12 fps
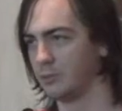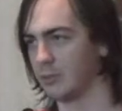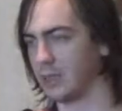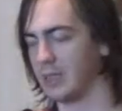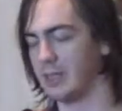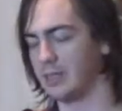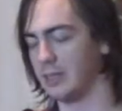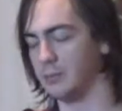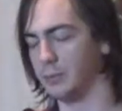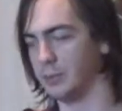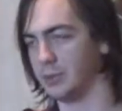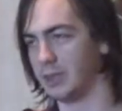I think it said
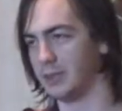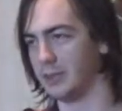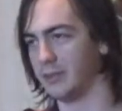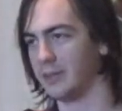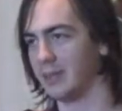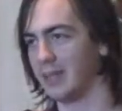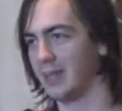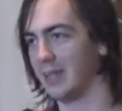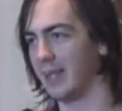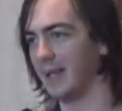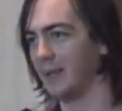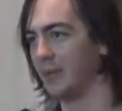rules, I don't know. I
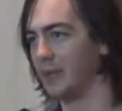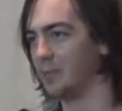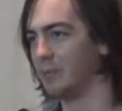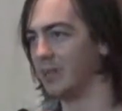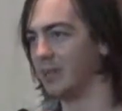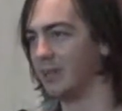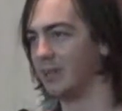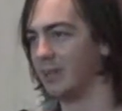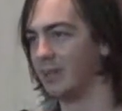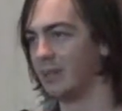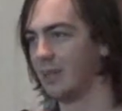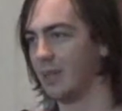kind of got caught up in it.
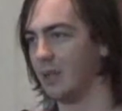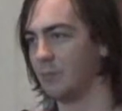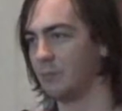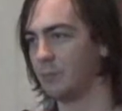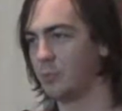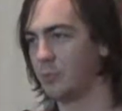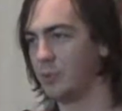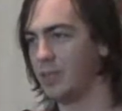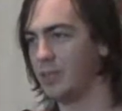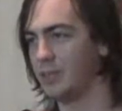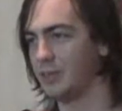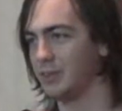I'm pretty
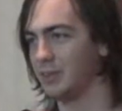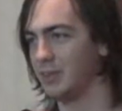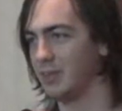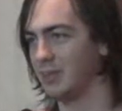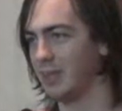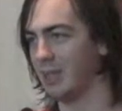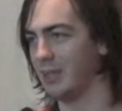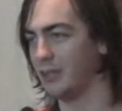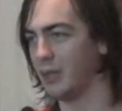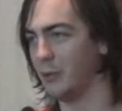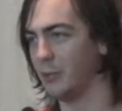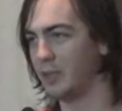sure, like,
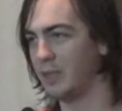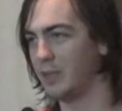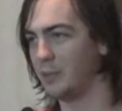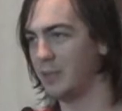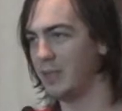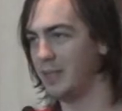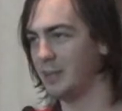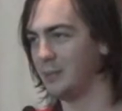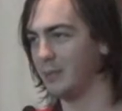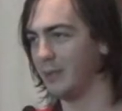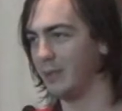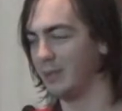no one can beat him
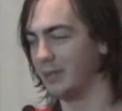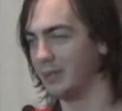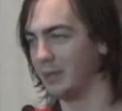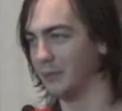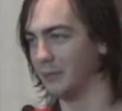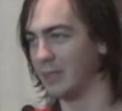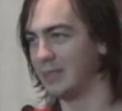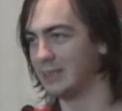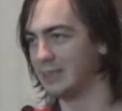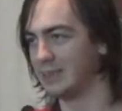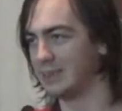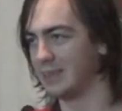in a race
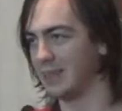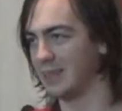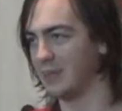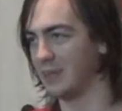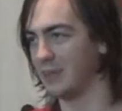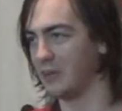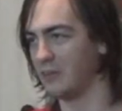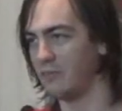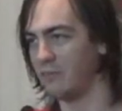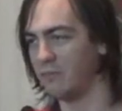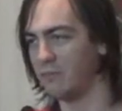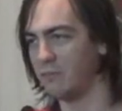because he's got, like,
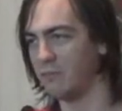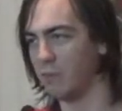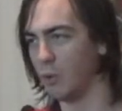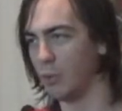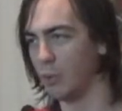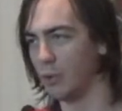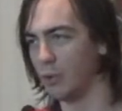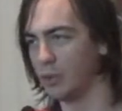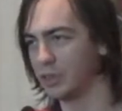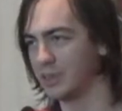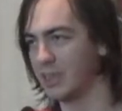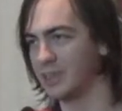4
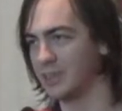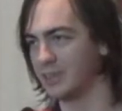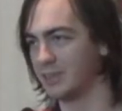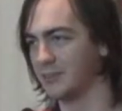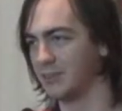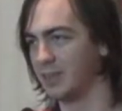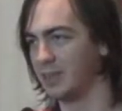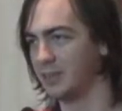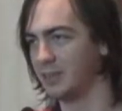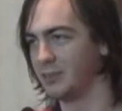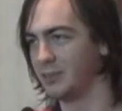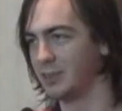sets of running
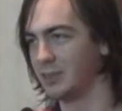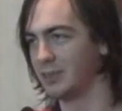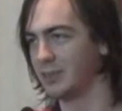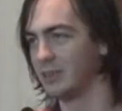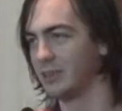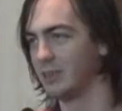shoes on.